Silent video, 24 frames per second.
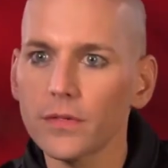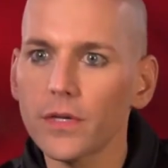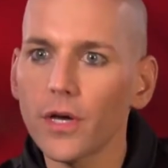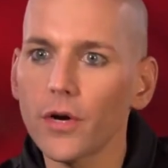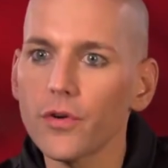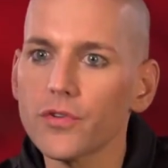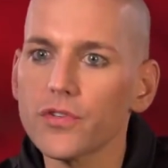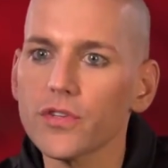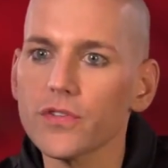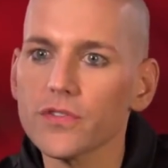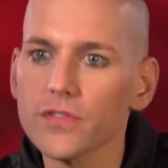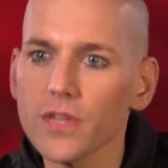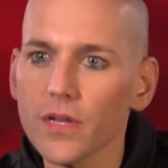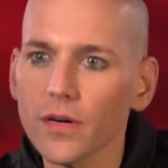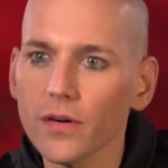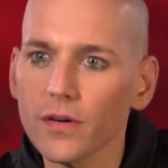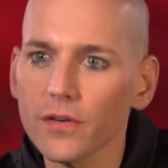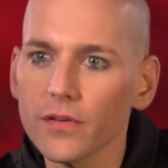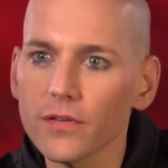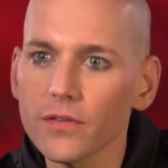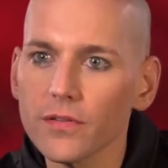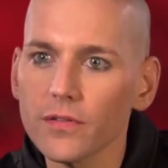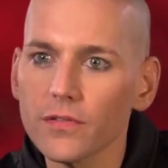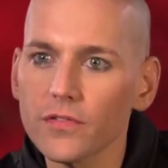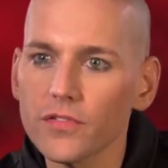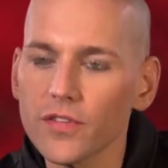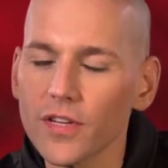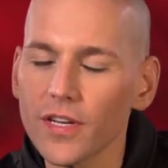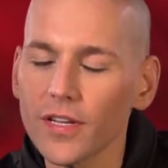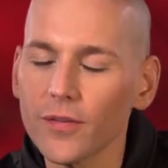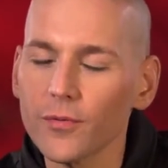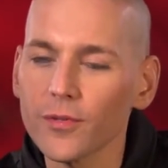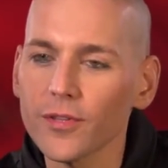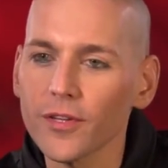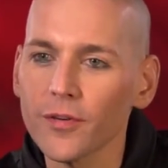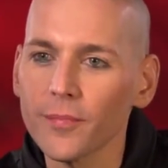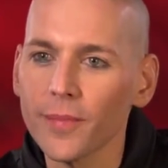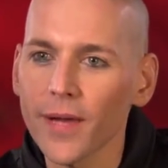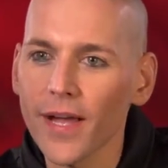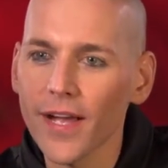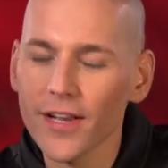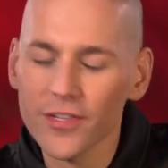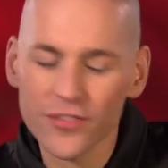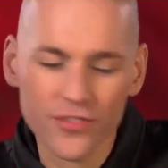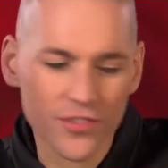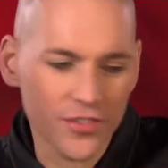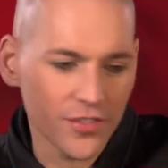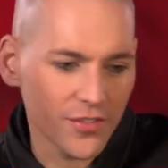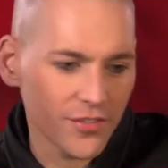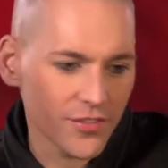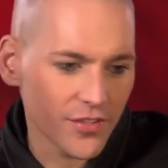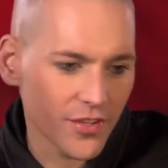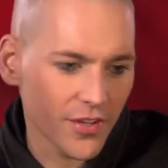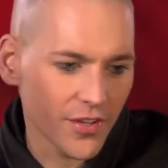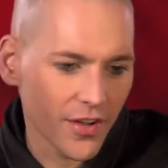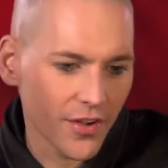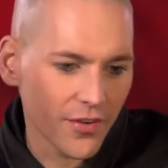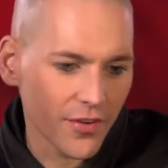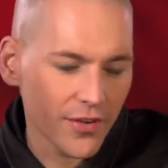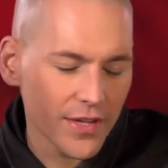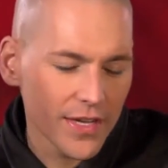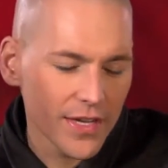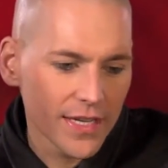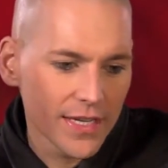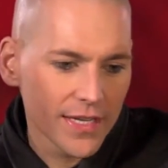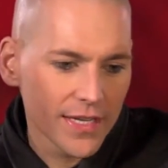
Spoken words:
coaches that are sitting with their backs to you. You know,